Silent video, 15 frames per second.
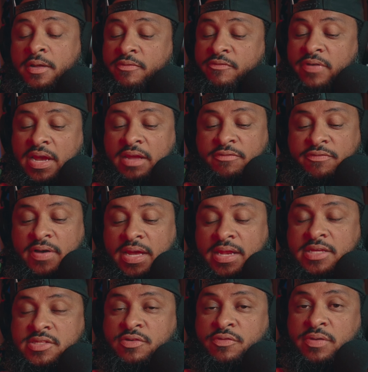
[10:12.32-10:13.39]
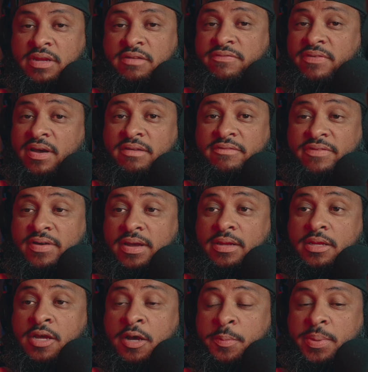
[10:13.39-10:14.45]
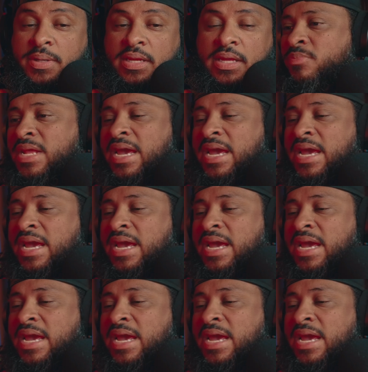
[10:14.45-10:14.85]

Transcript: Fifine is a really fine company.